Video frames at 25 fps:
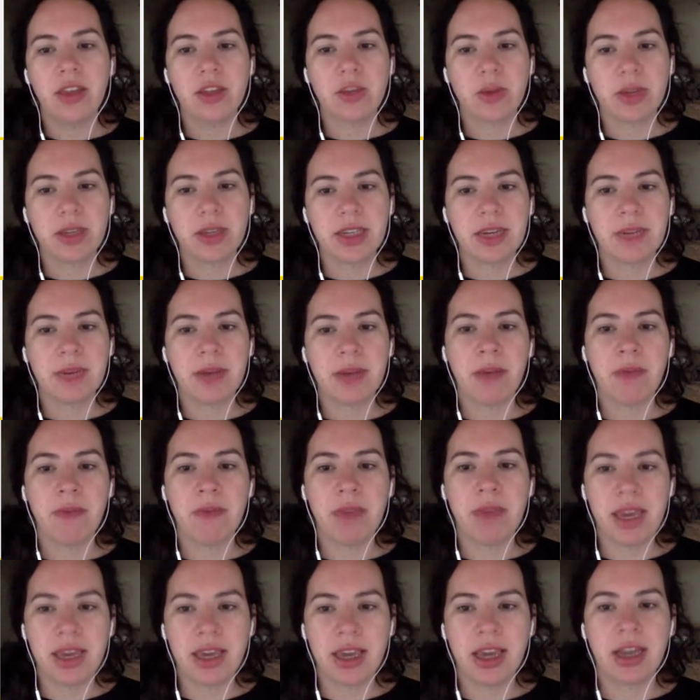This wasn't
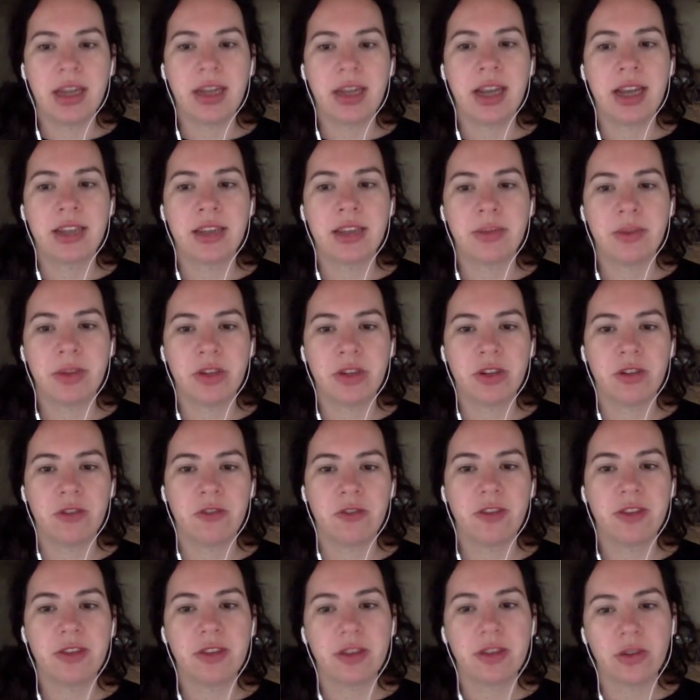about making an
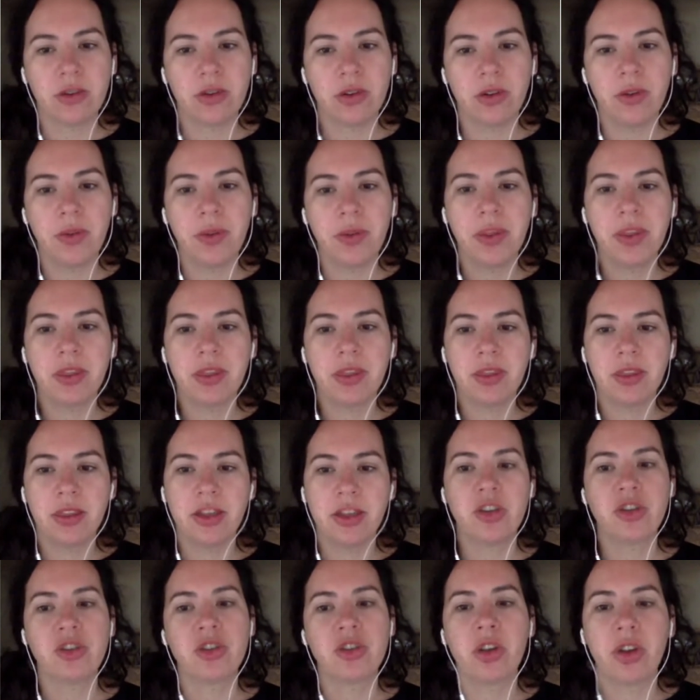exhibition physical.
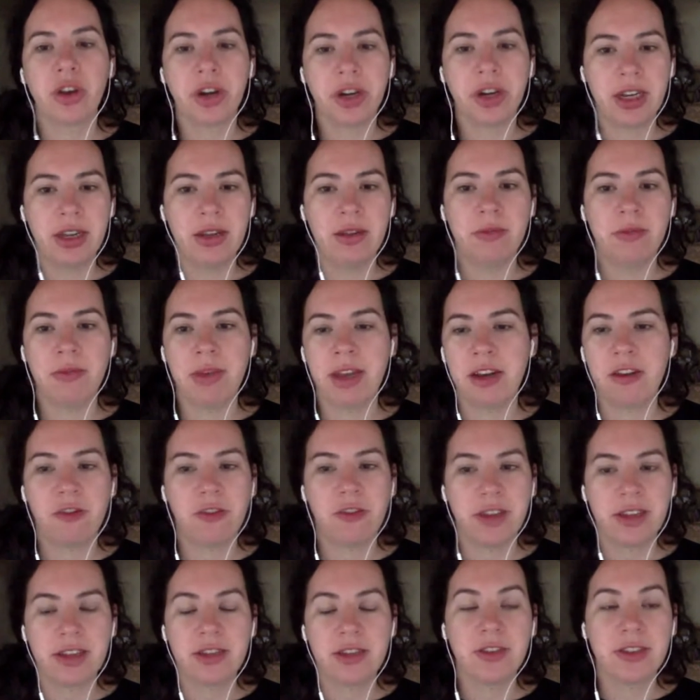The digital already
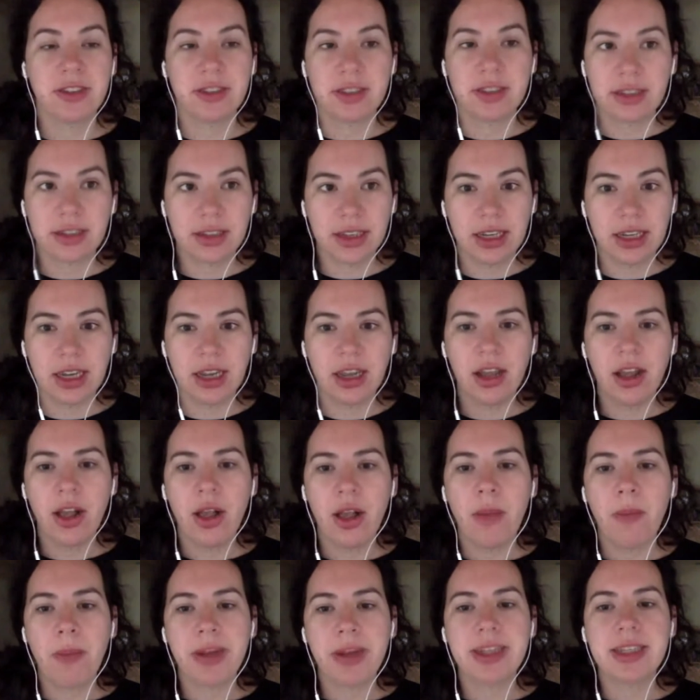manifests physically,
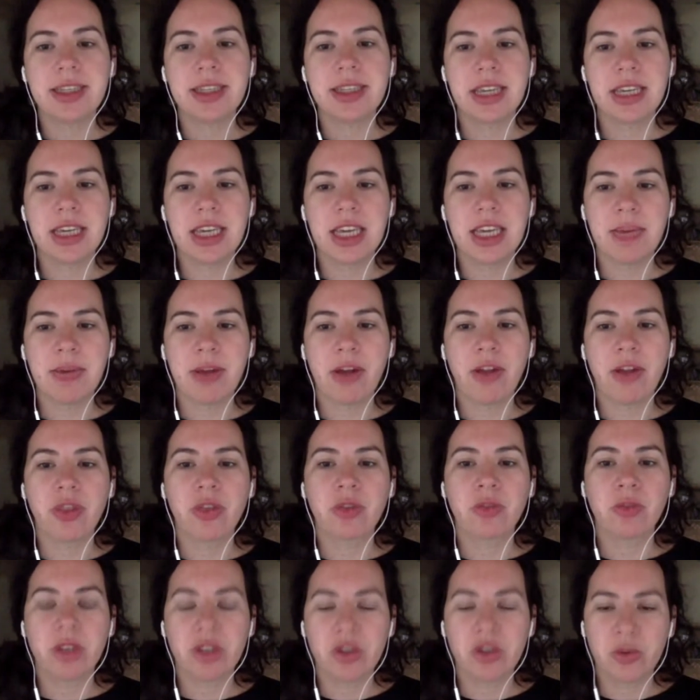but it's thinking
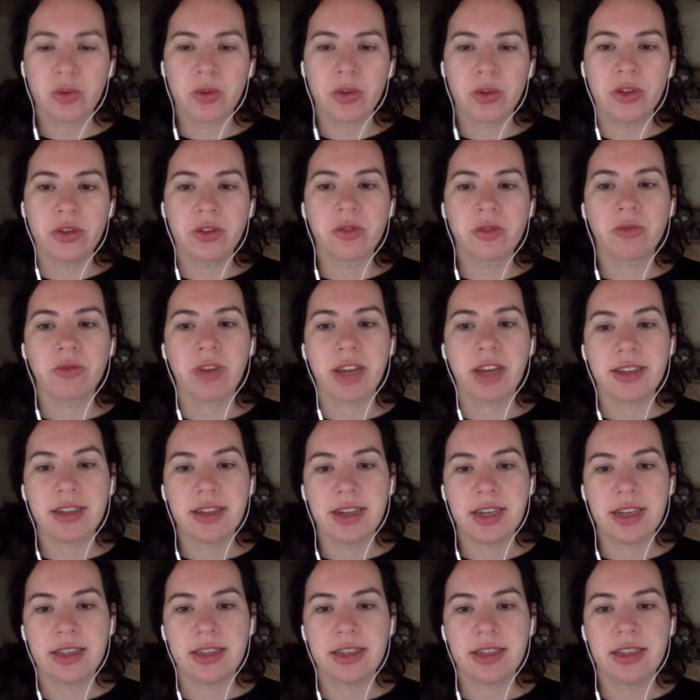about the rituals,
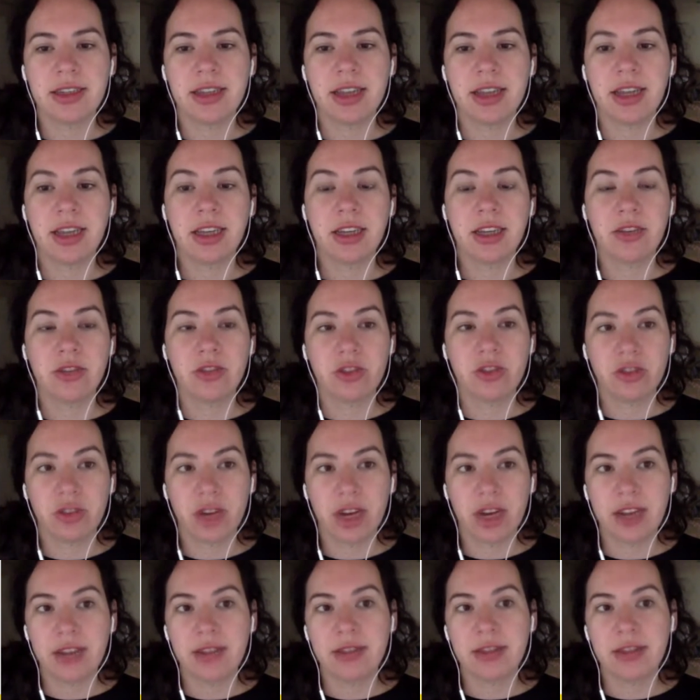resonances, and
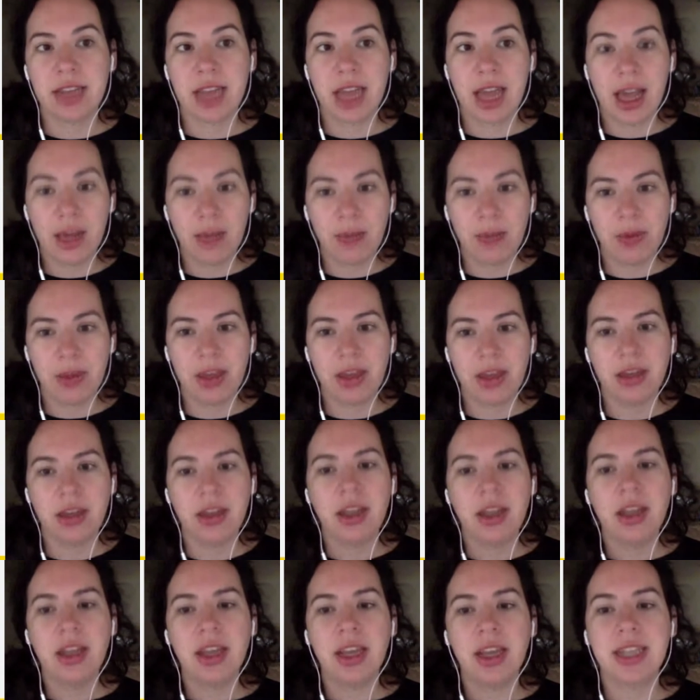constraints that
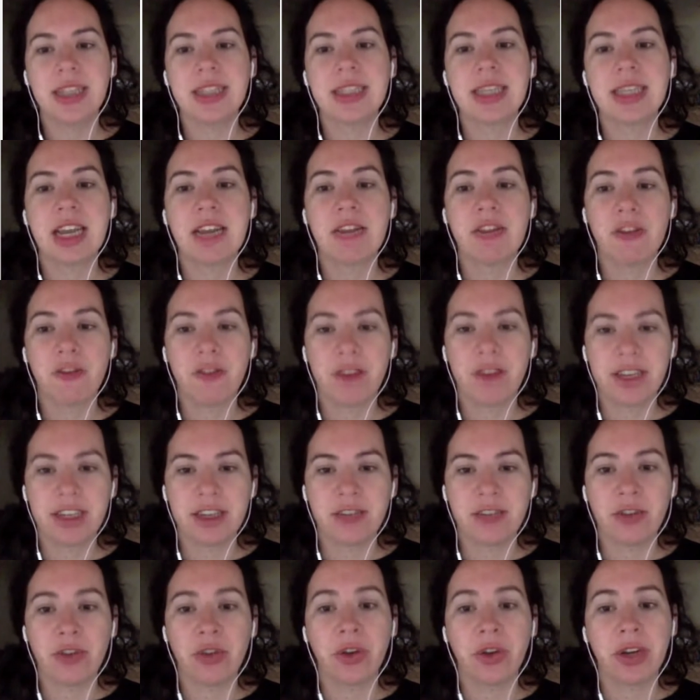happen inside of a
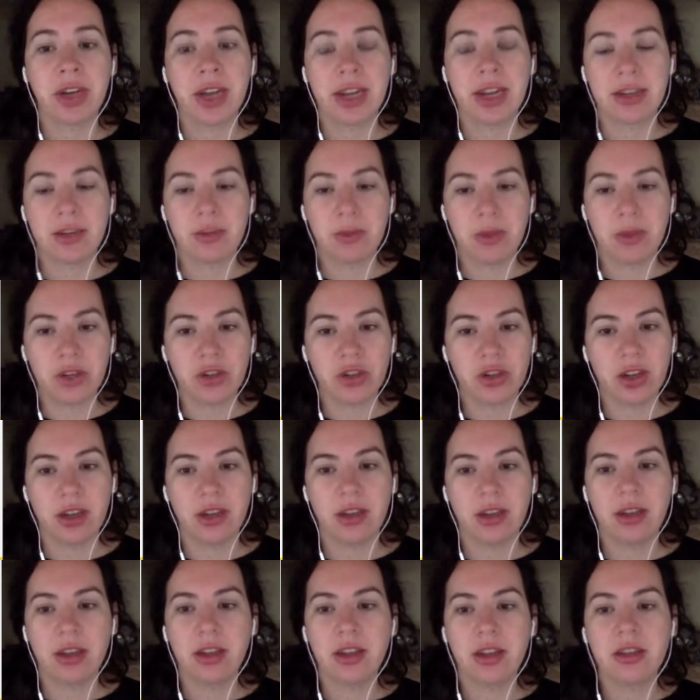festival or an
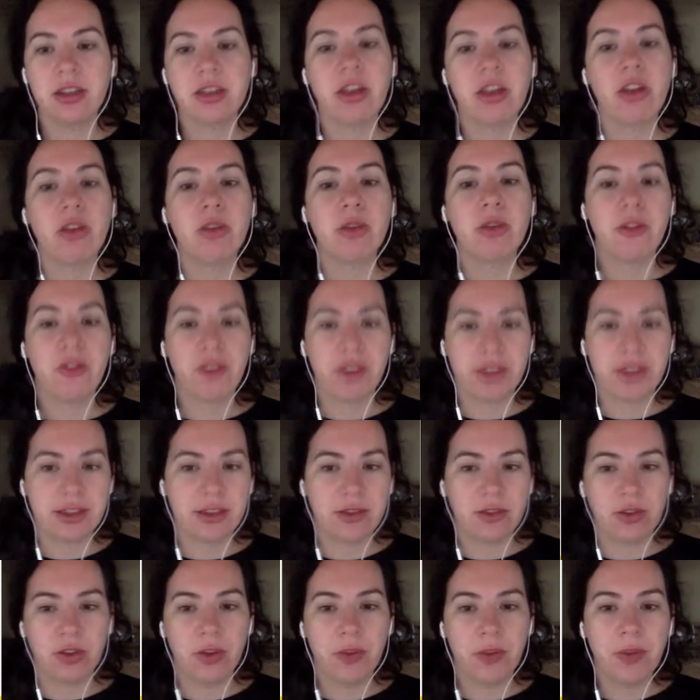exhibition. To go to a
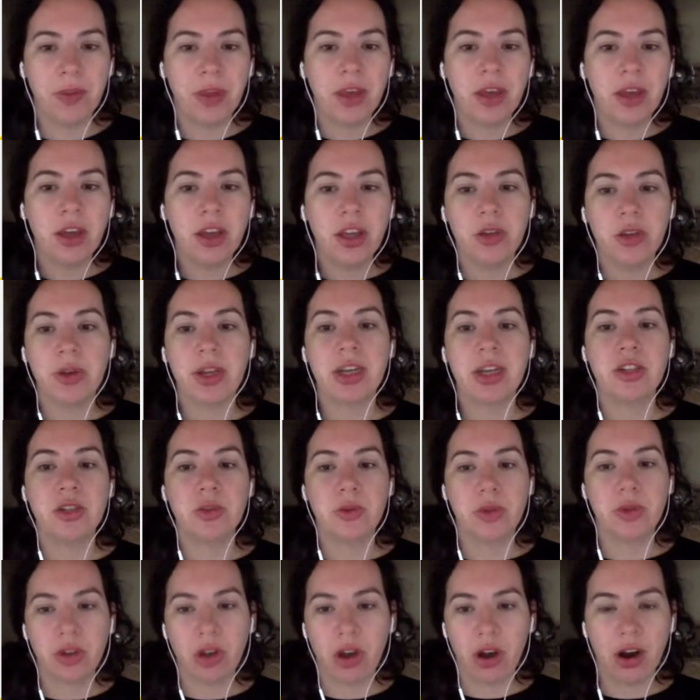festival, you get
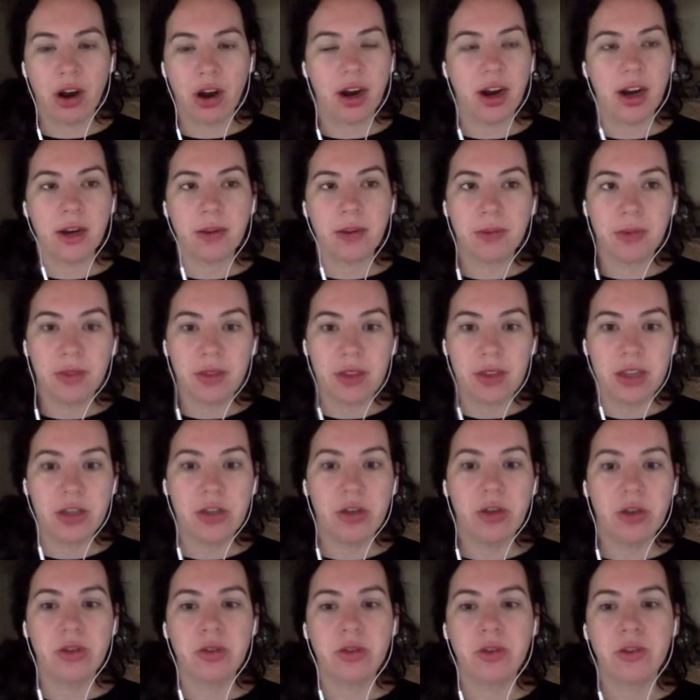into a car,
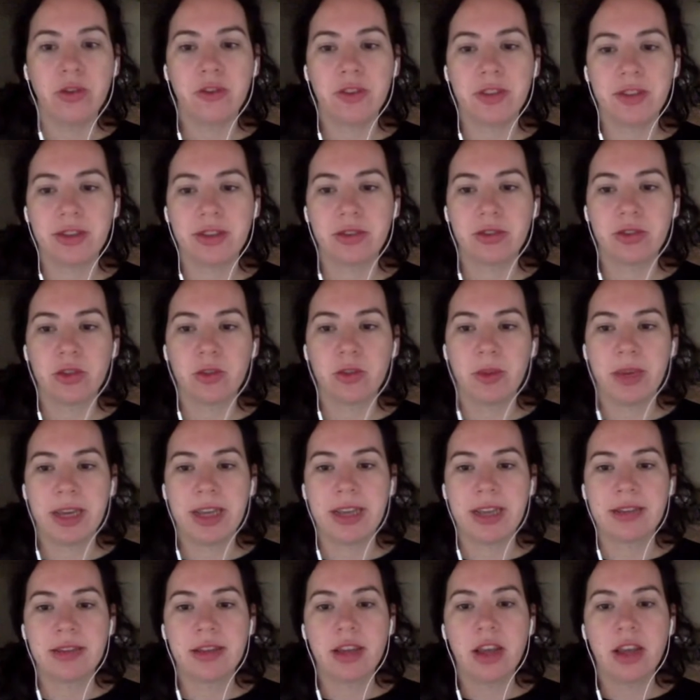then you go into a physical
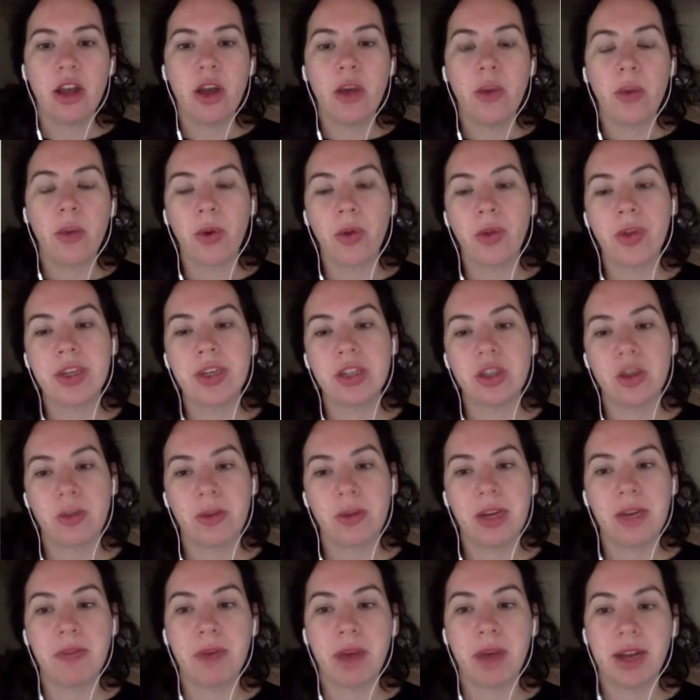space where only
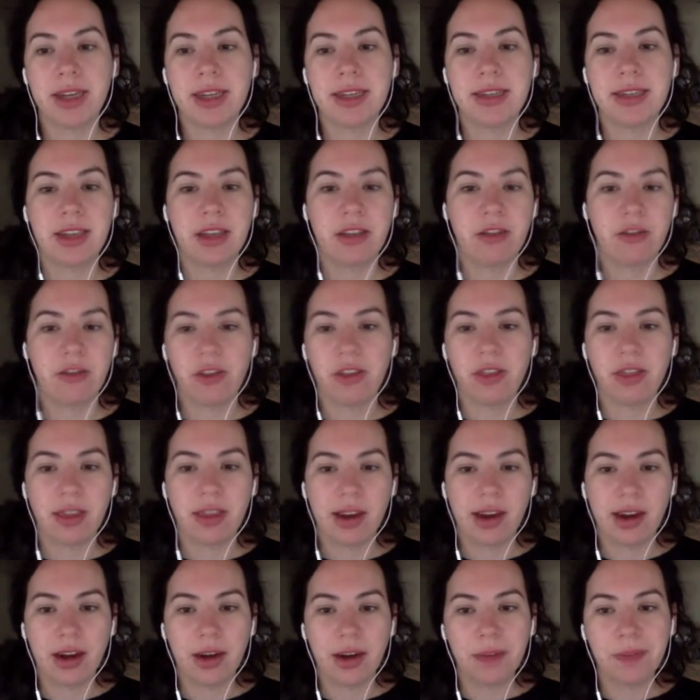so many bodies can
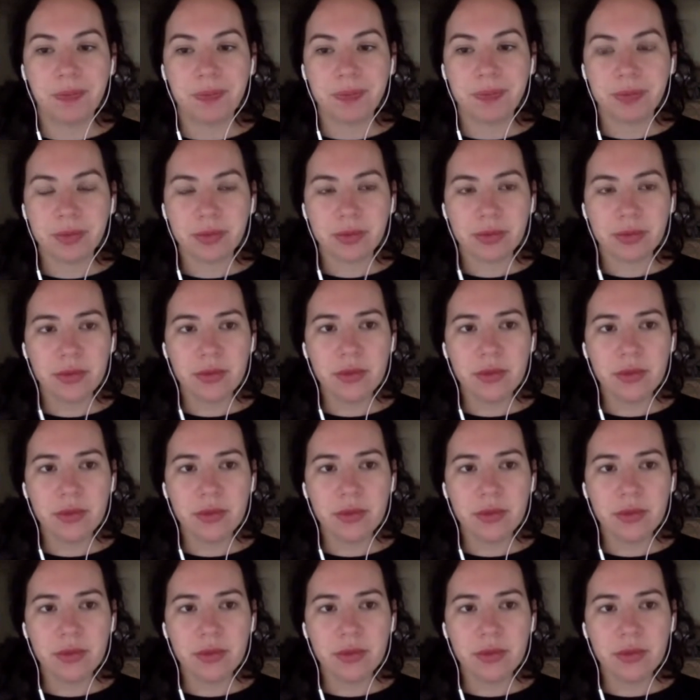fit there.